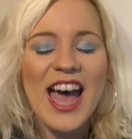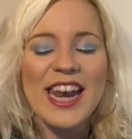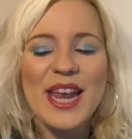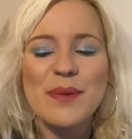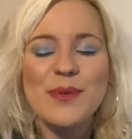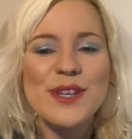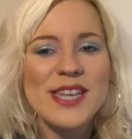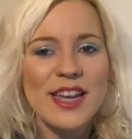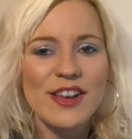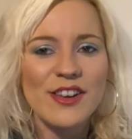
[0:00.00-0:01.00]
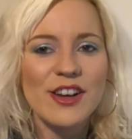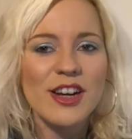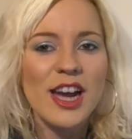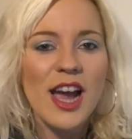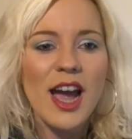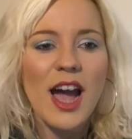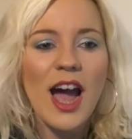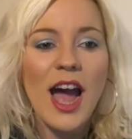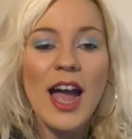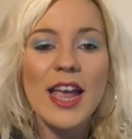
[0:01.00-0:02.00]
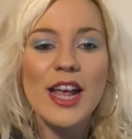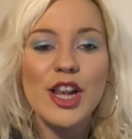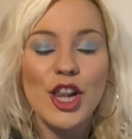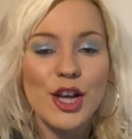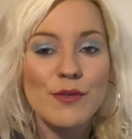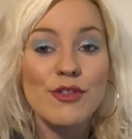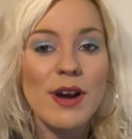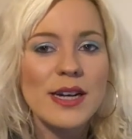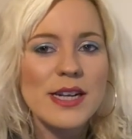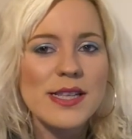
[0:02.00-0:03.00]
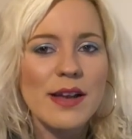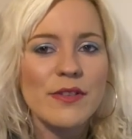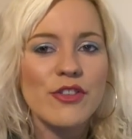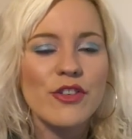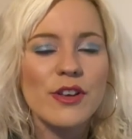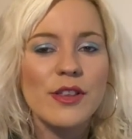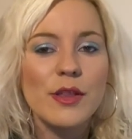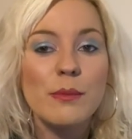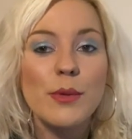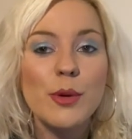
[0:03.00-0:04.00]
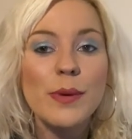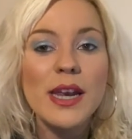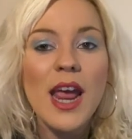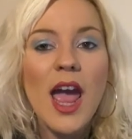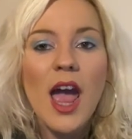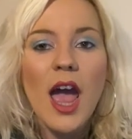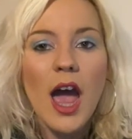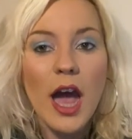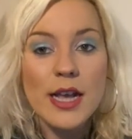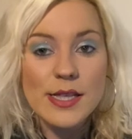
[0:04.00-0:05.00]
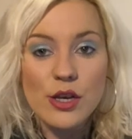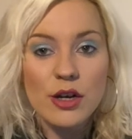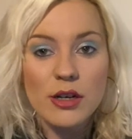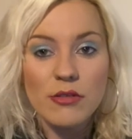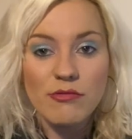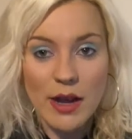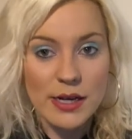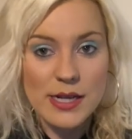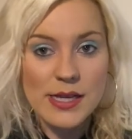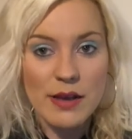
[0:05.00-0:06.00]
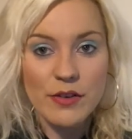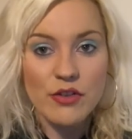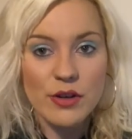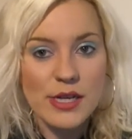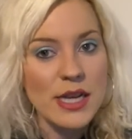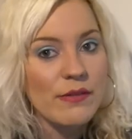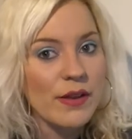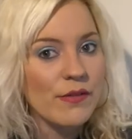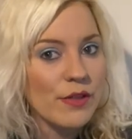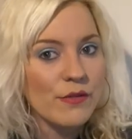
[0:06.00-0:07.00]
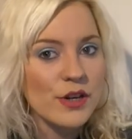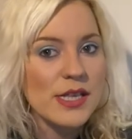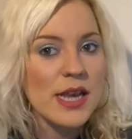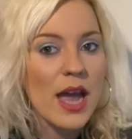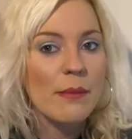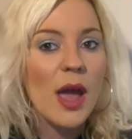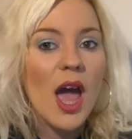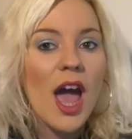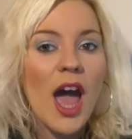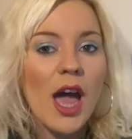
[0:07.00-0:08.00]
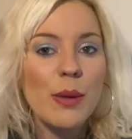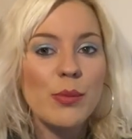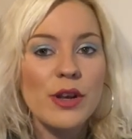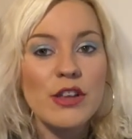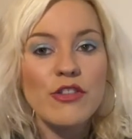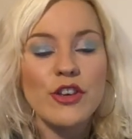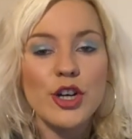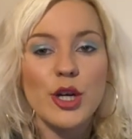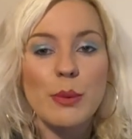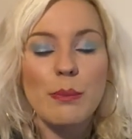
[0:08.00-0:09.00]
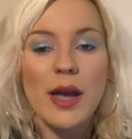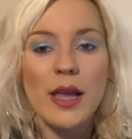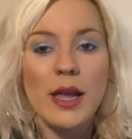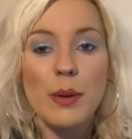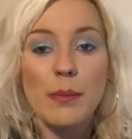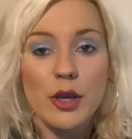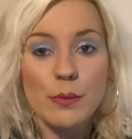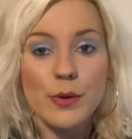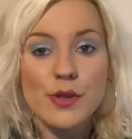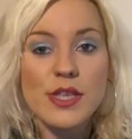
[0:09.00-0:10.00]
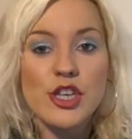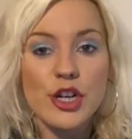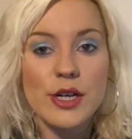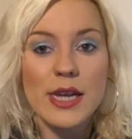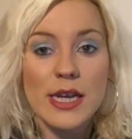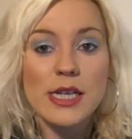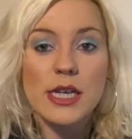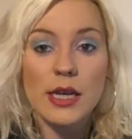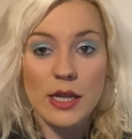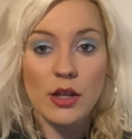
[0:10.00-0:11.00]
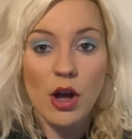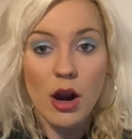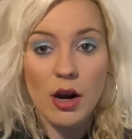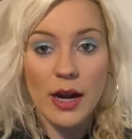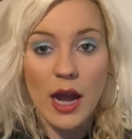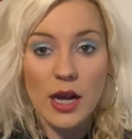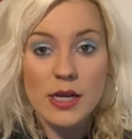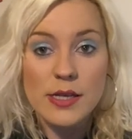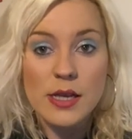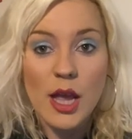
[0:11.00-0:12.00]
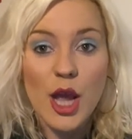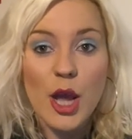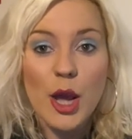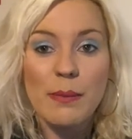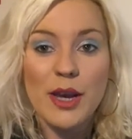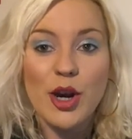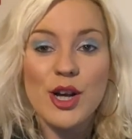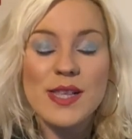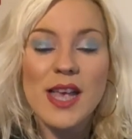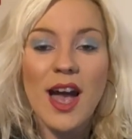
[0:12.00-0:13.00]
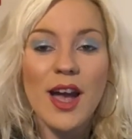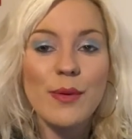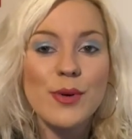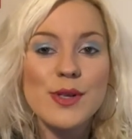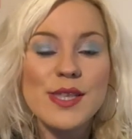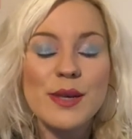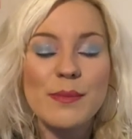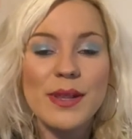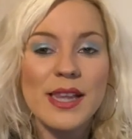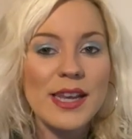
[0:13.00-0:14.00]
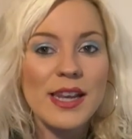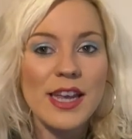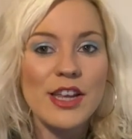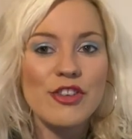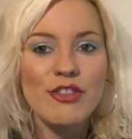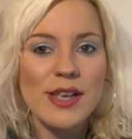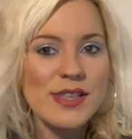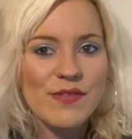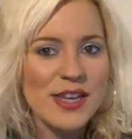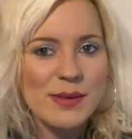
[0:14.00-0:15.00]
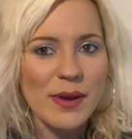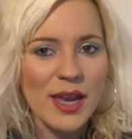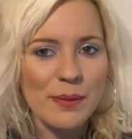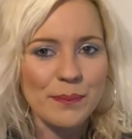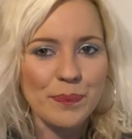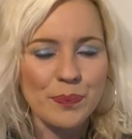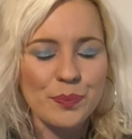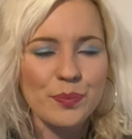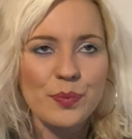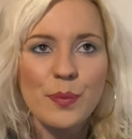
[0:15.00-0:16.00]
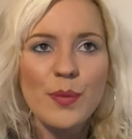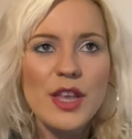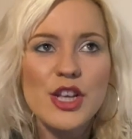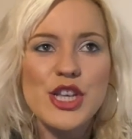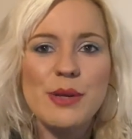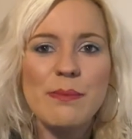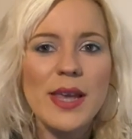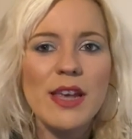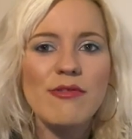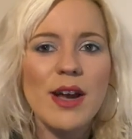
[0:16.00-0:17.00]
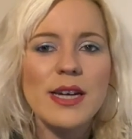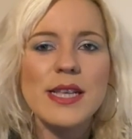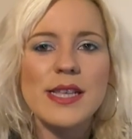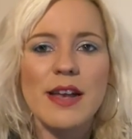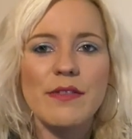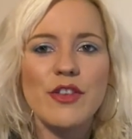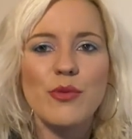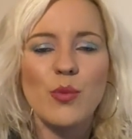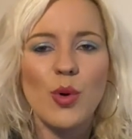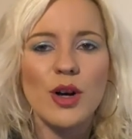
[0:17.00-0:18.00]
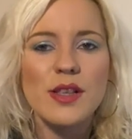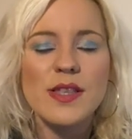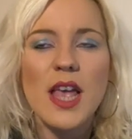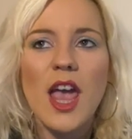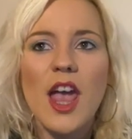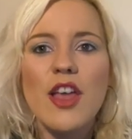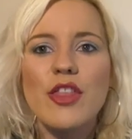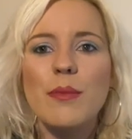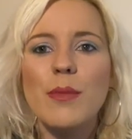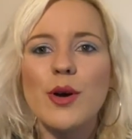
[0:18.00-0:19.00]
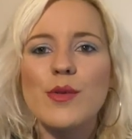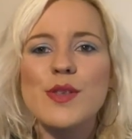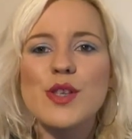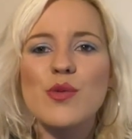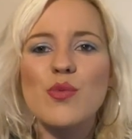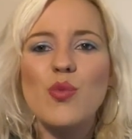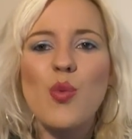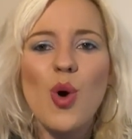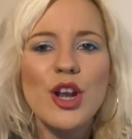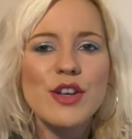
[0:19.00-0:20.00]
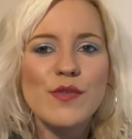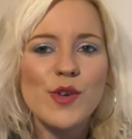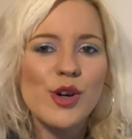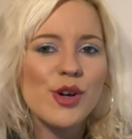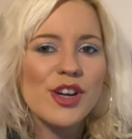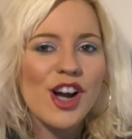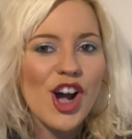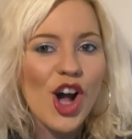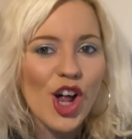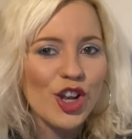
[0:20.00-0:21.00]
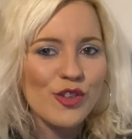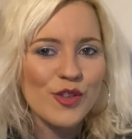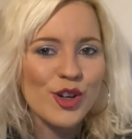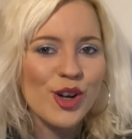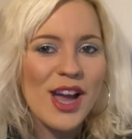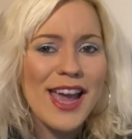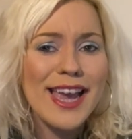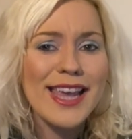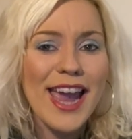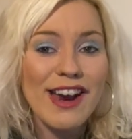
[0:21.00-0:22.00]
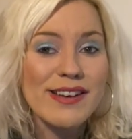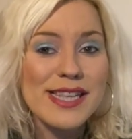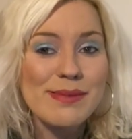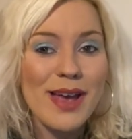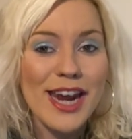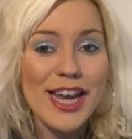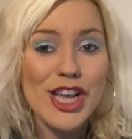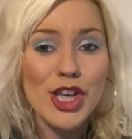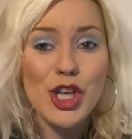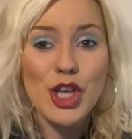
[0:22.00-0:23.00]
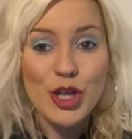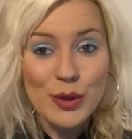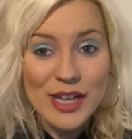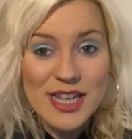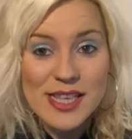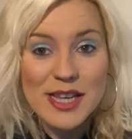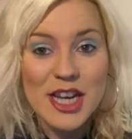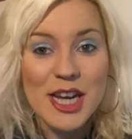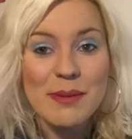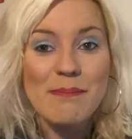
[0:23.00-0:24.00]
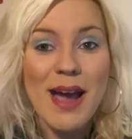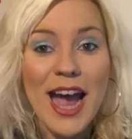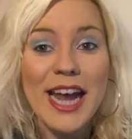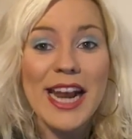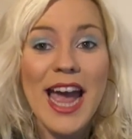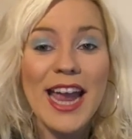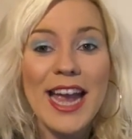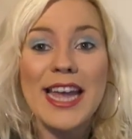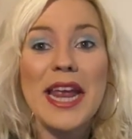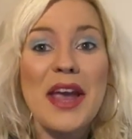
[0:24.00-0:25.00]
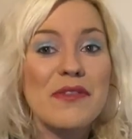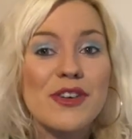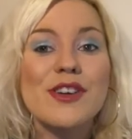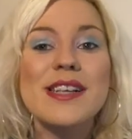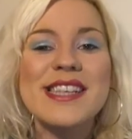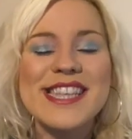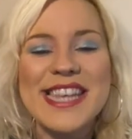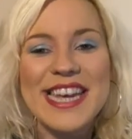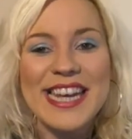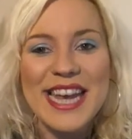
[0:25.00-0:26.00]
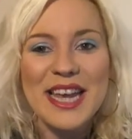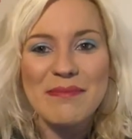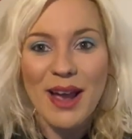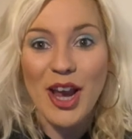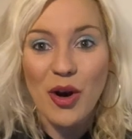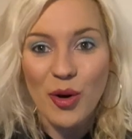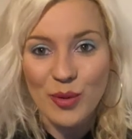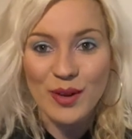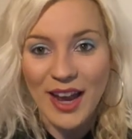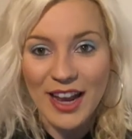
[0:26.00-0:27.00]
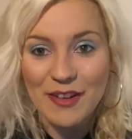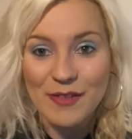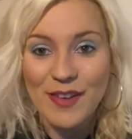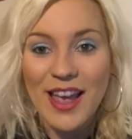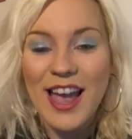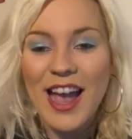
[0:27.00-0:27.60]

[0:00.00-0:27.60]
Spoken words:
And in particular, I loved Randy Savage. The moment I saw Randy Savage on TV for the first time, I'm pretty sure my pupils turned into little heart eyes, because I was completely transfixed by him. To me, Randy Savage was the most wonderful, colorful, charismatic, cutest man I had ever seen in my whole life.